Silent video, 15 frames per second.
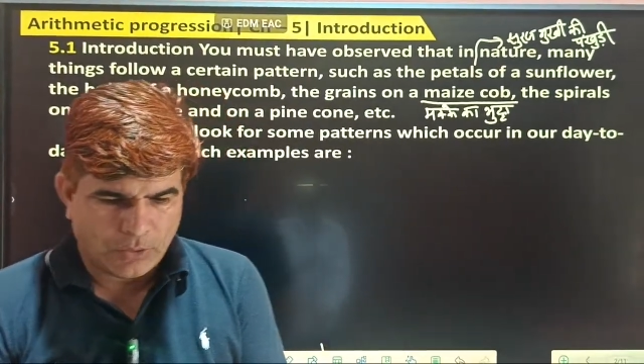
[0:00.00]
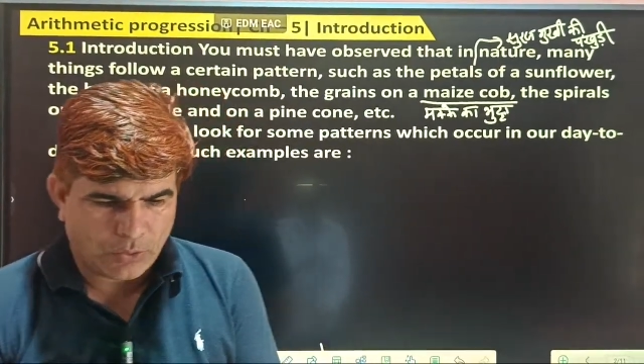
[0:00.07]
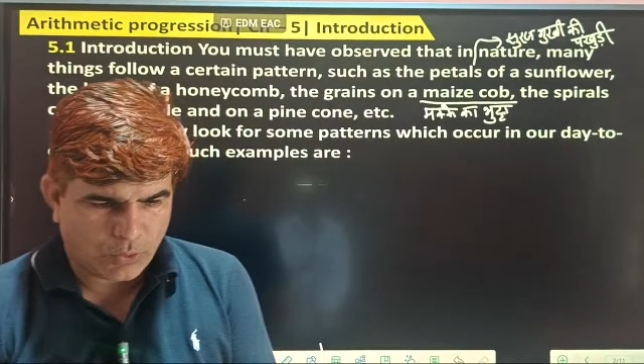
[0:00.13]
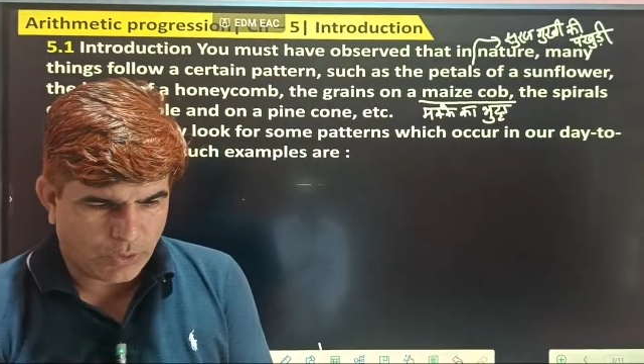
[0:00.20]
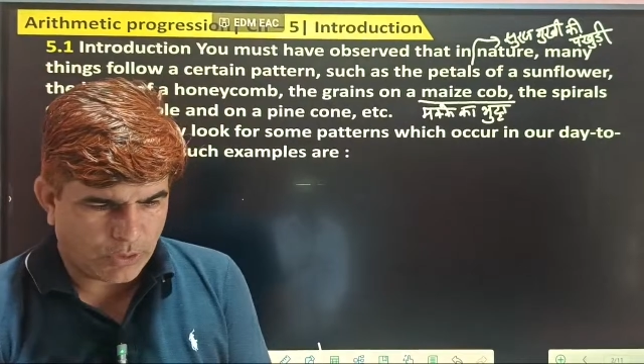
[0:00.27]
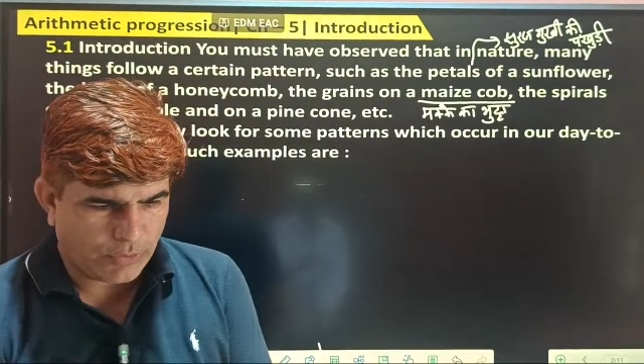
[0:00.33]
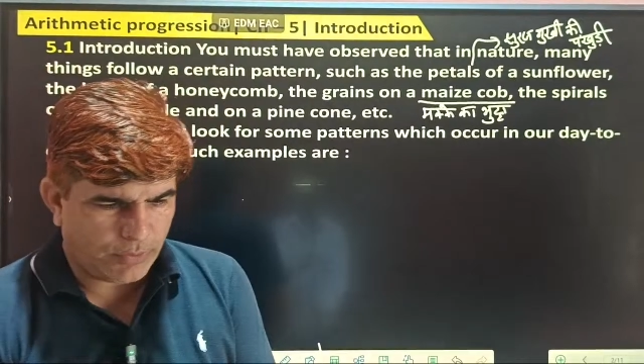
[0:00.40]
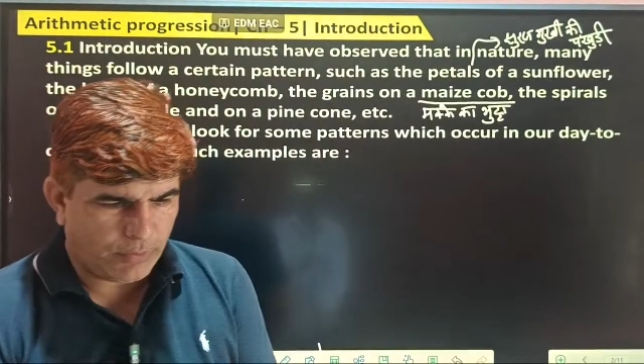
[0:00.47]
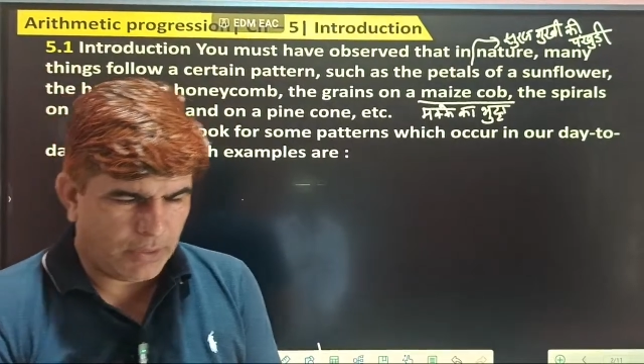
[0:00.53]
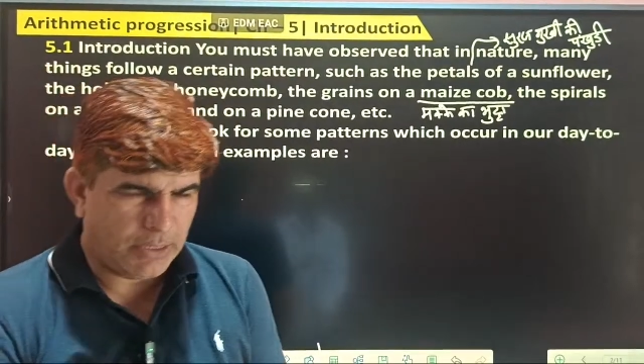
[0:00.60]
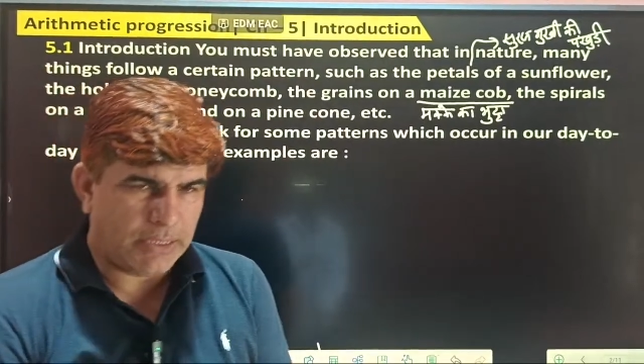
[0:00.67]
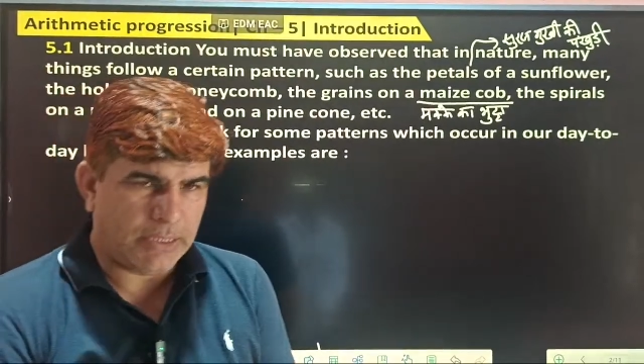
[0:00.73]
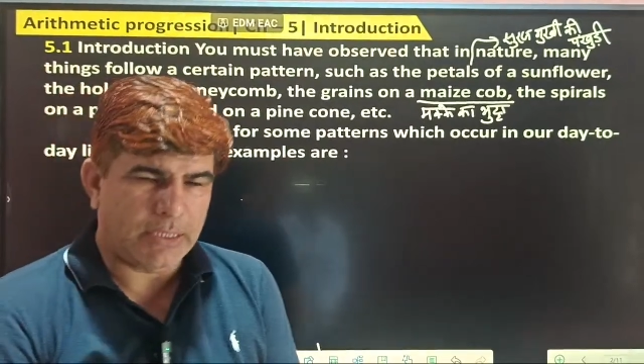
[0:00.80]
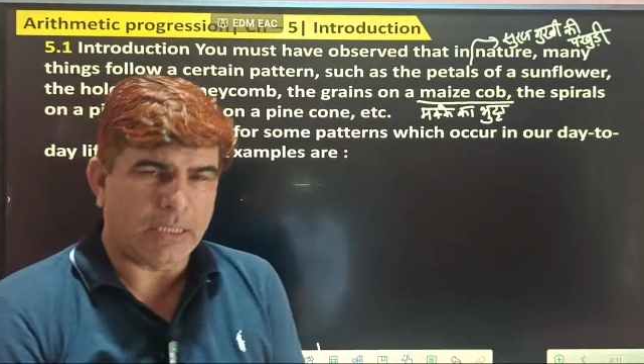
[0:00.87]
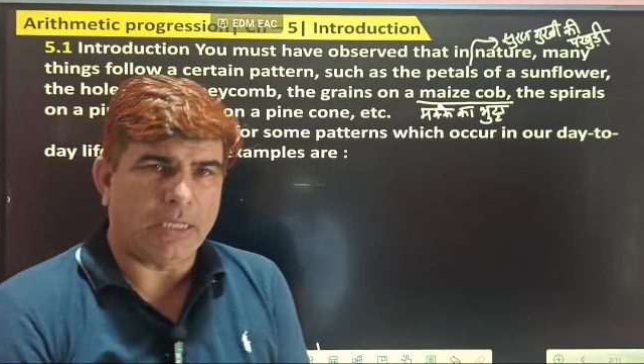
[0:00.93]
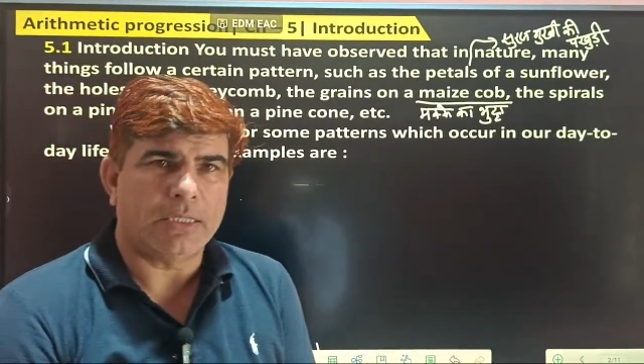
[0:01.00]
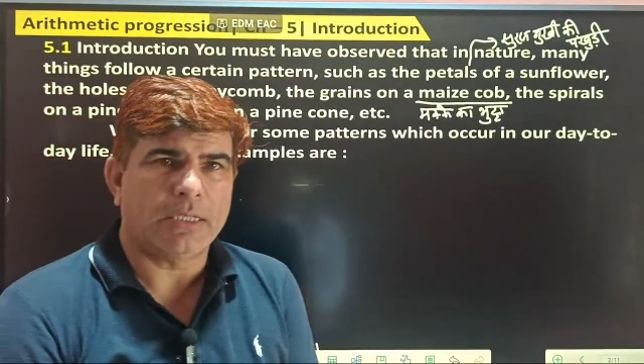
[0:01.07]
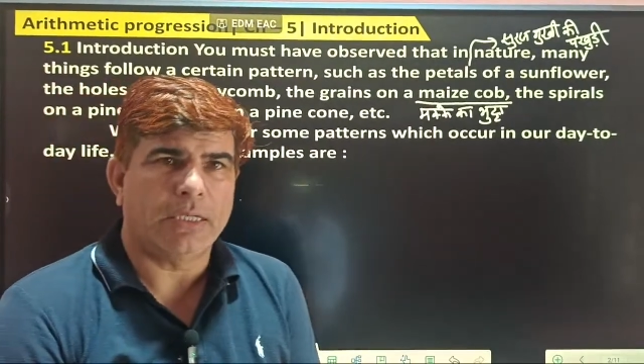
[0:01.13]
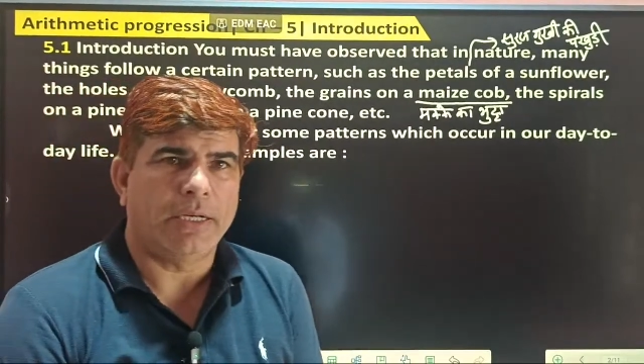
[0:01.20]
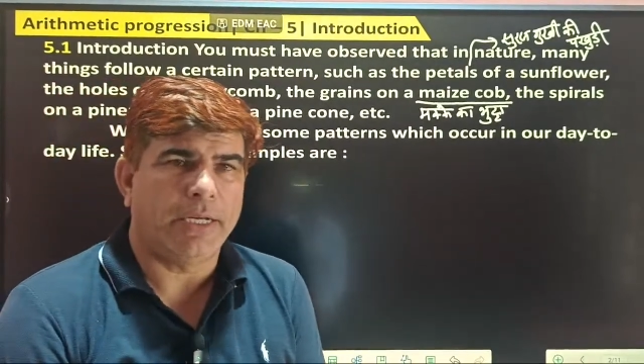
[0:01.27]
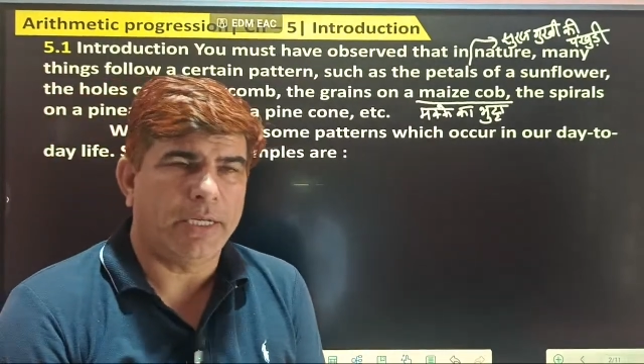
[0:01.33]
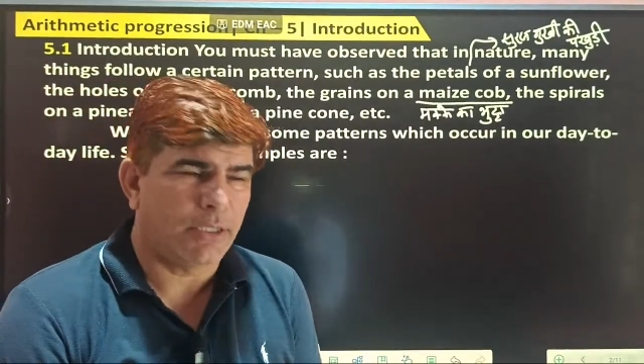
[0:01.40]
Today we will
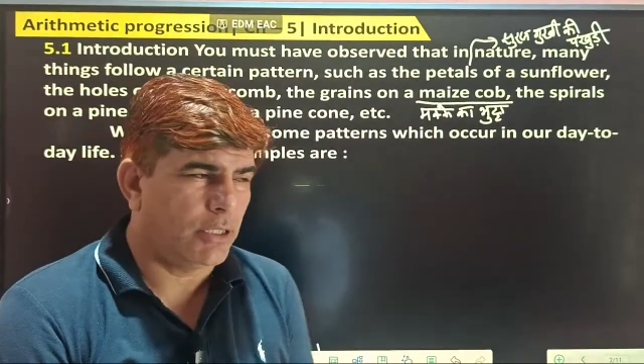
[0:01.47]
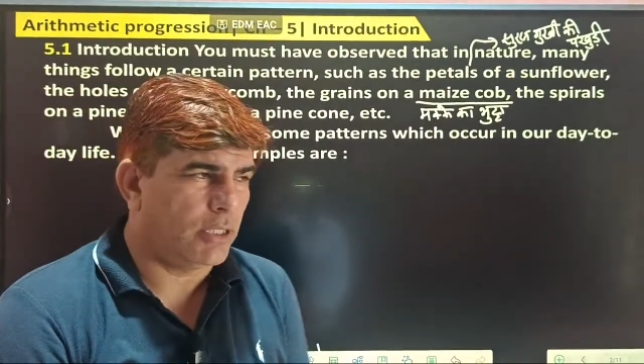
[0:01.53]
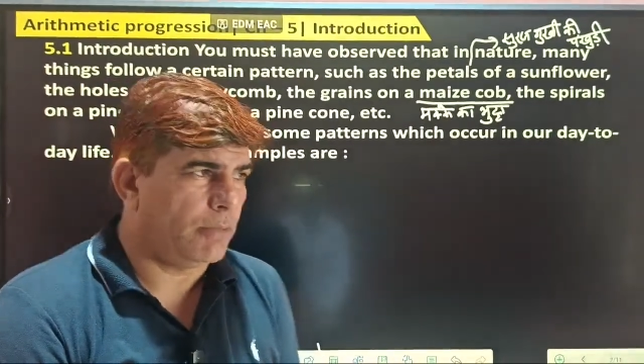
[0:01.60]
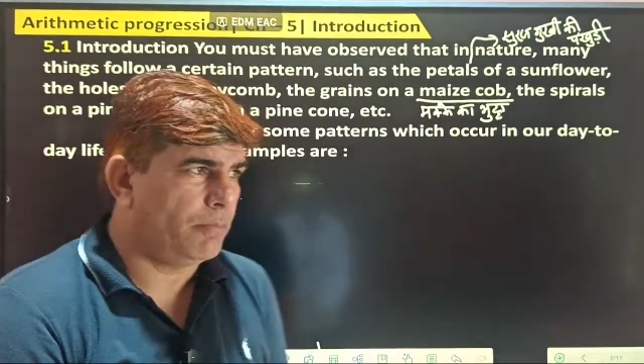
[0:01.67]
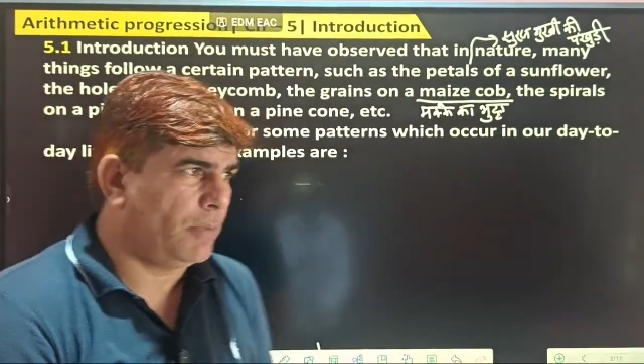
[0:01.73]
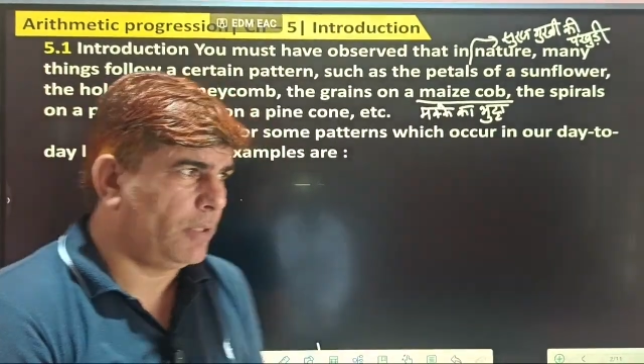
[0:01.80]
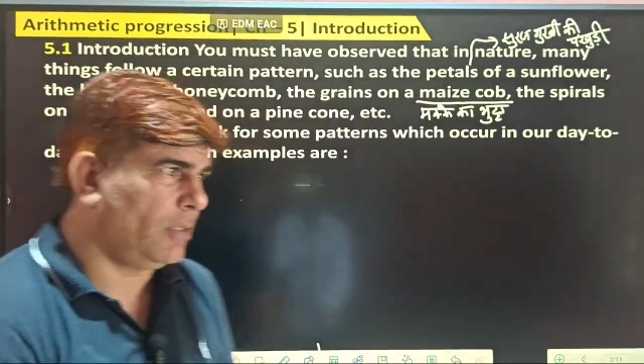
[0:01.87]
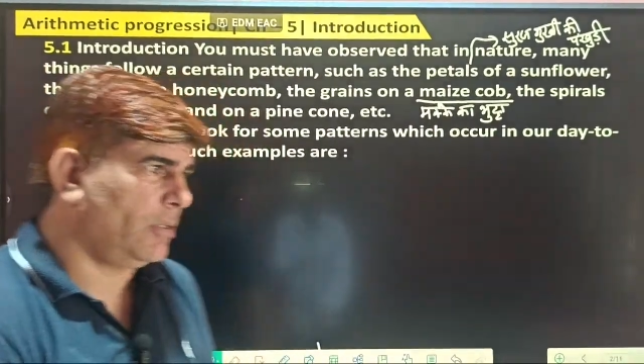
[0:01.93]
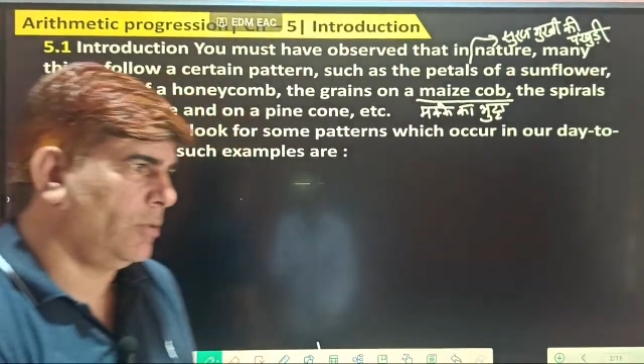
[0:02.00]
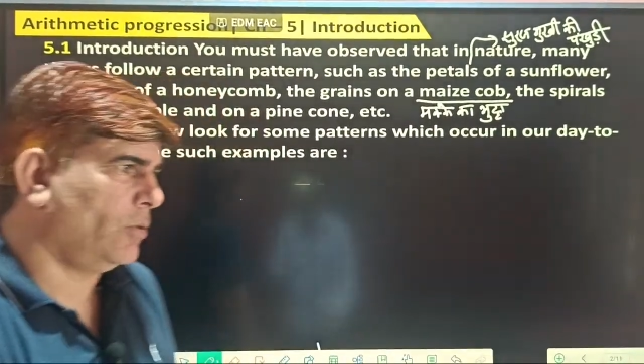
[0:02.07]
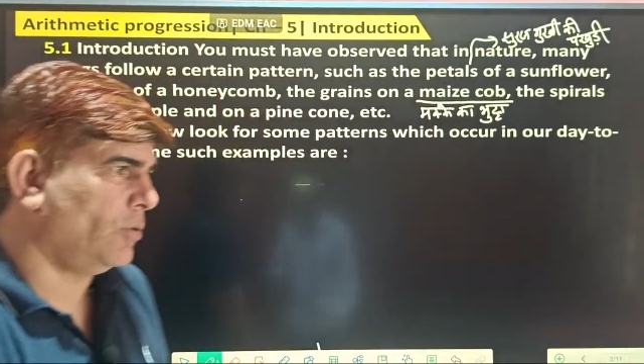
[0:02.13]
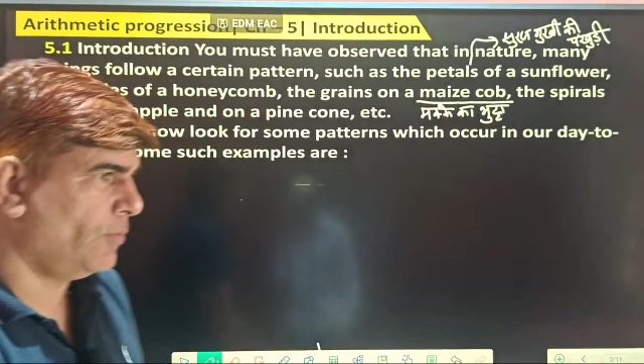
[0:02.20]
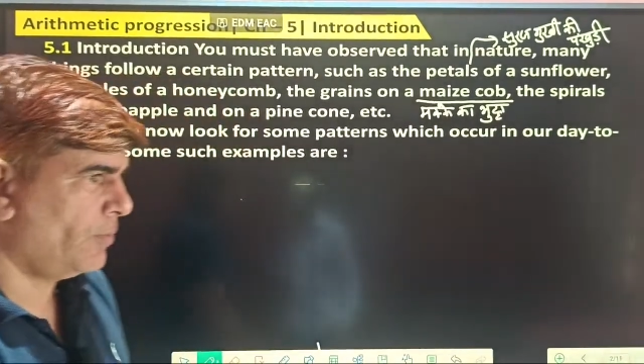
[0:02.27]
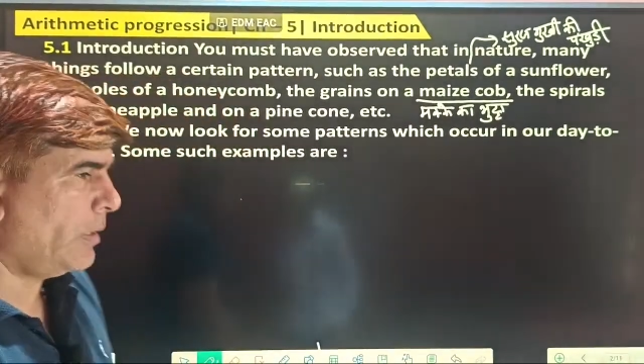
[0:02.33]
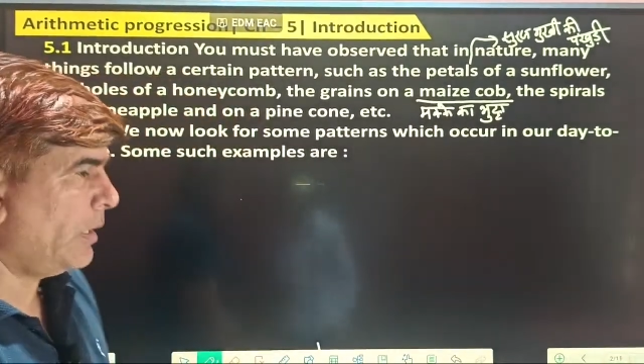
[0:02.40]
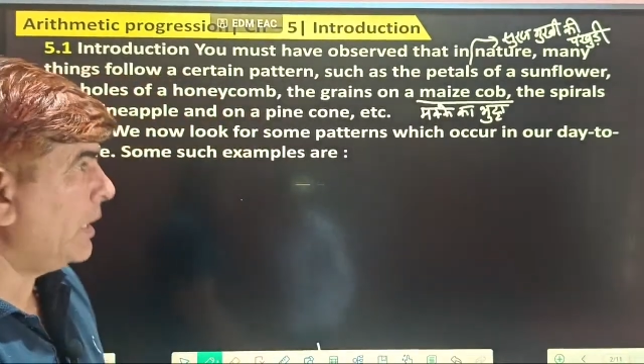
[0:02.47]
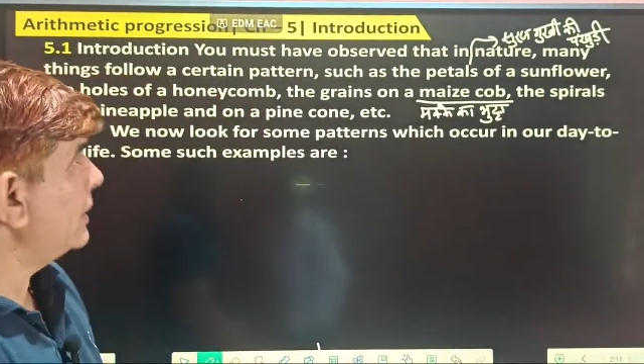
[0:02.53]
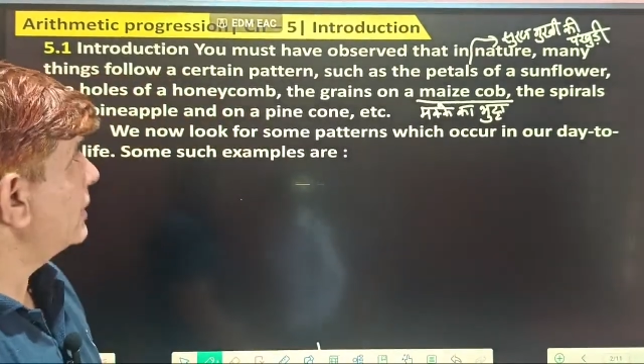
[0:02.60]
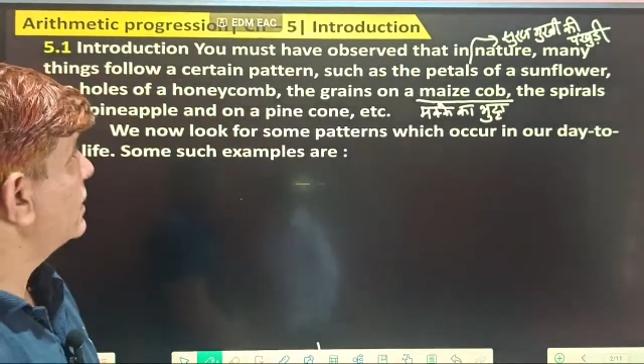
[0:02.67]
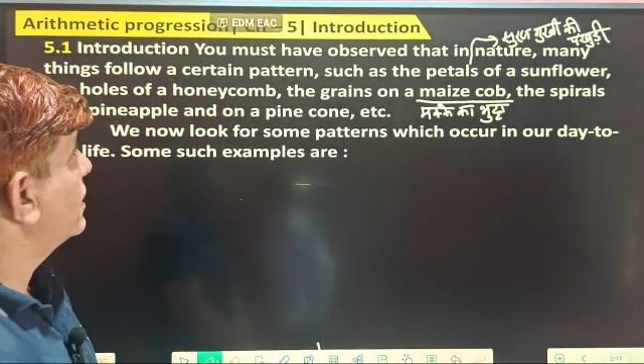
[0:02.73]
start next chapter of class